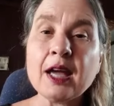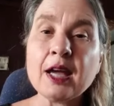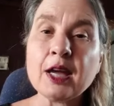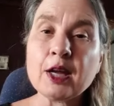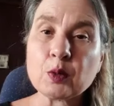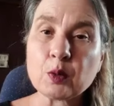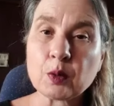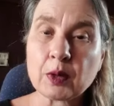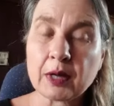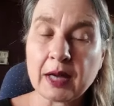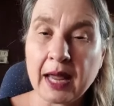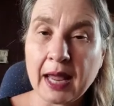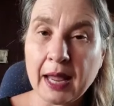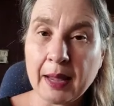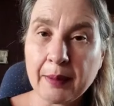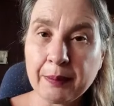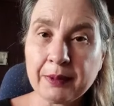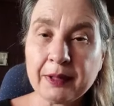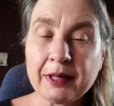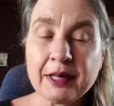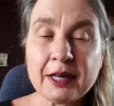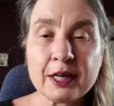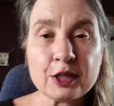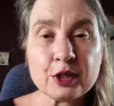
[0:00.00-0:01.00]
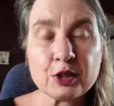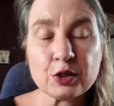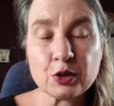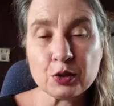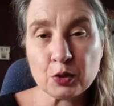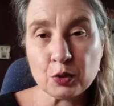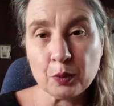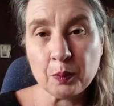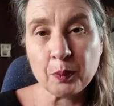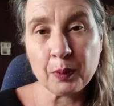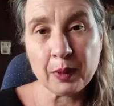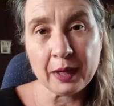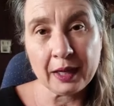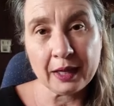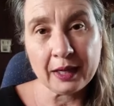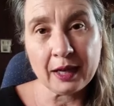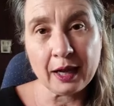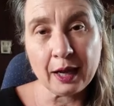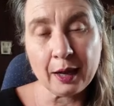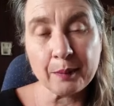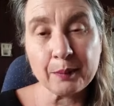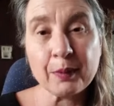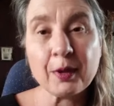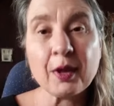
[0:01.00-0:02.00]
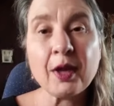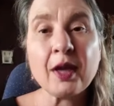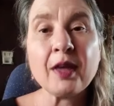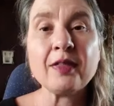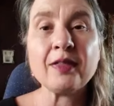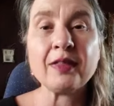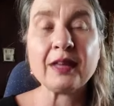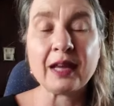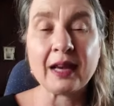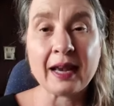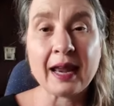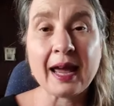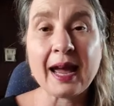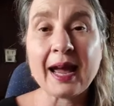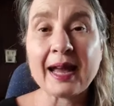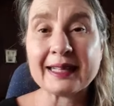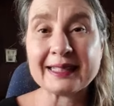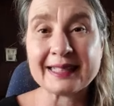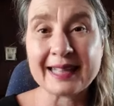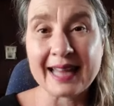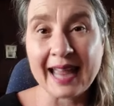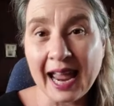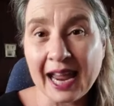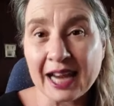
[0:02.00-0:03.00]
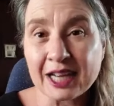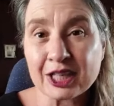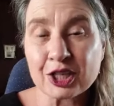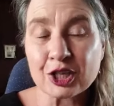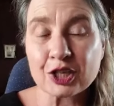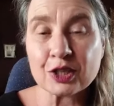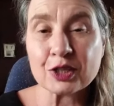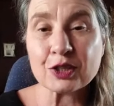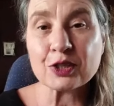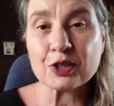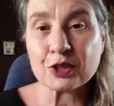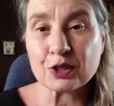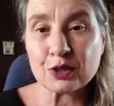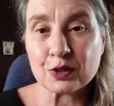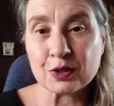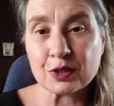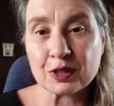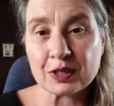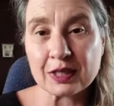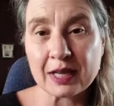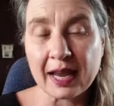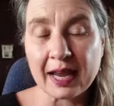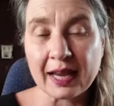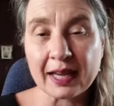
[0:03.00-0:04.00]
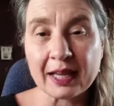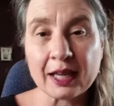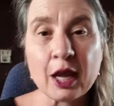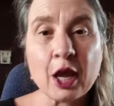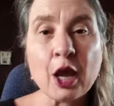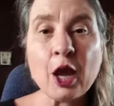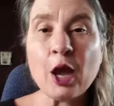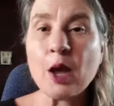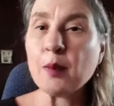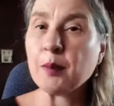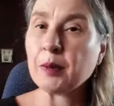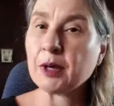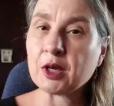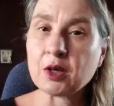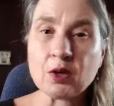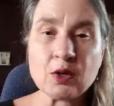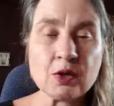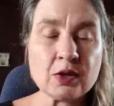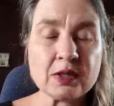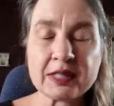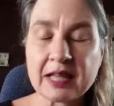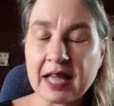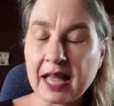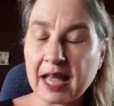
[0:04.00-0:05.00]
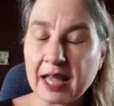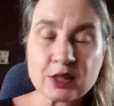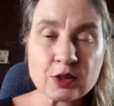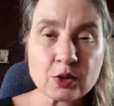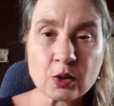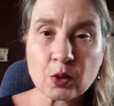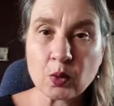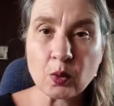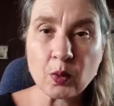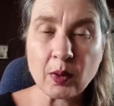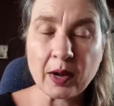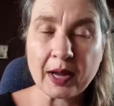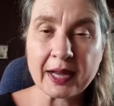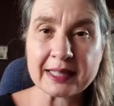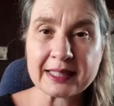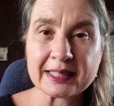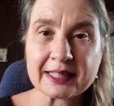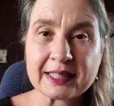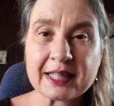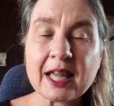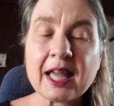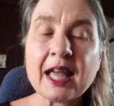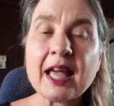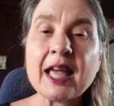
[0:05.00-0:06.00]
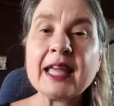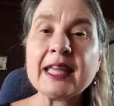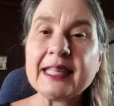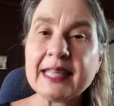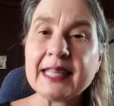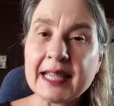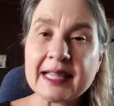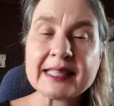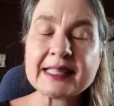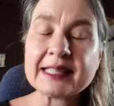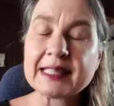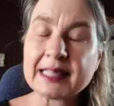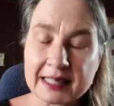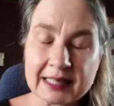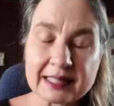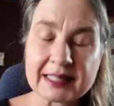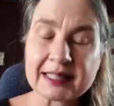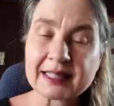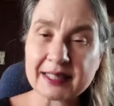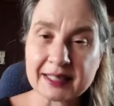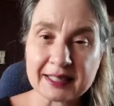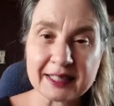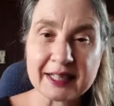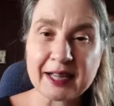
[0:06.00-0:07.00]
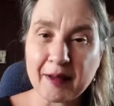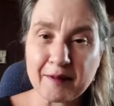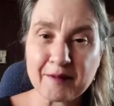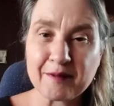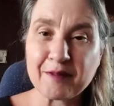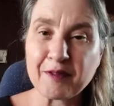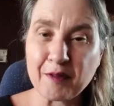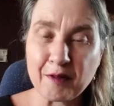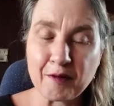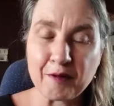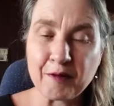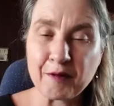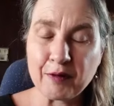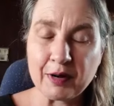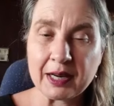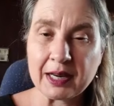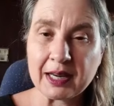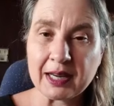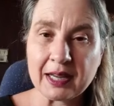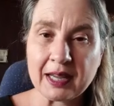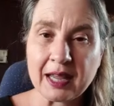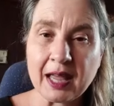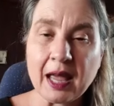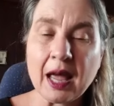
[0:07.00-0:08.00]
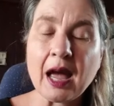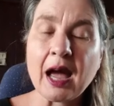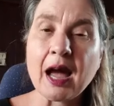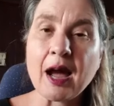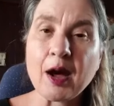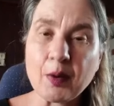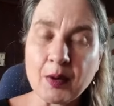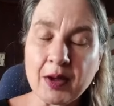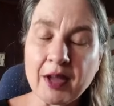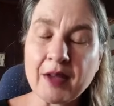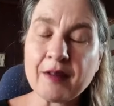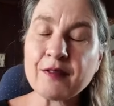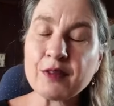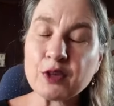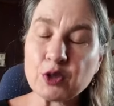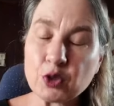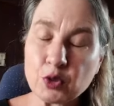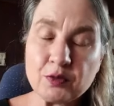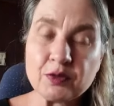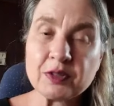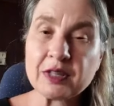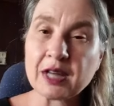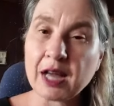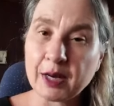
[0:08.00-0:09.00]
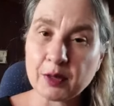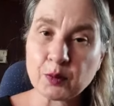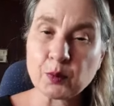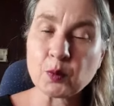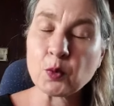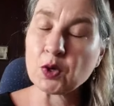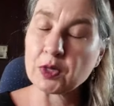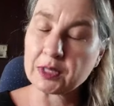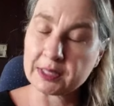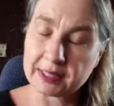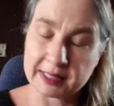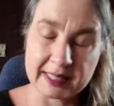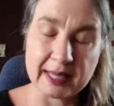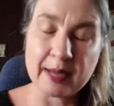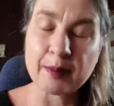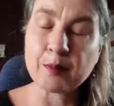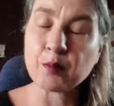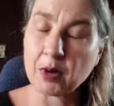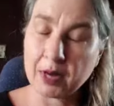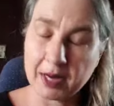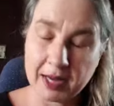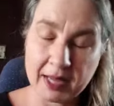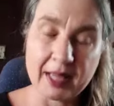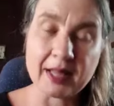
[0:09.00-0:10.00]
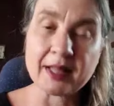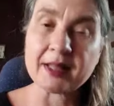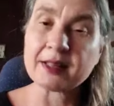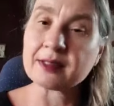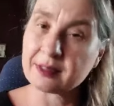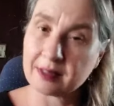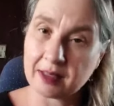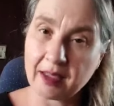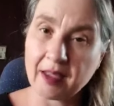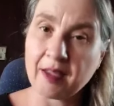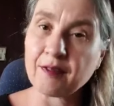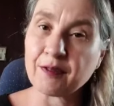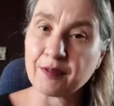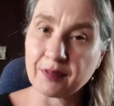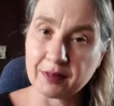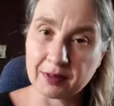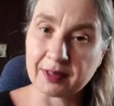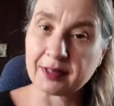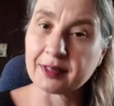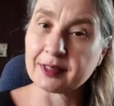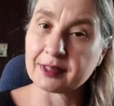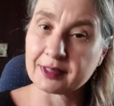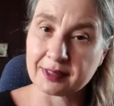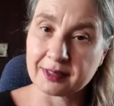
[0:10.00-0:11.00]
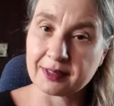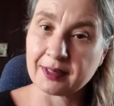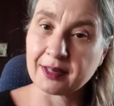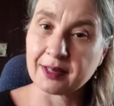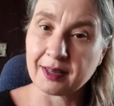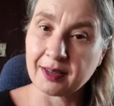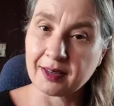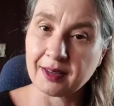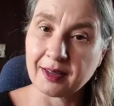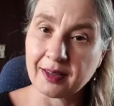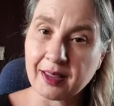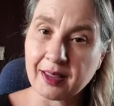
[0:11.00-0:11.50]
It will happen as you pick up the aligned actions to take, because as always, yes, things can come for free. However, you've done work somewhere else effortlessly.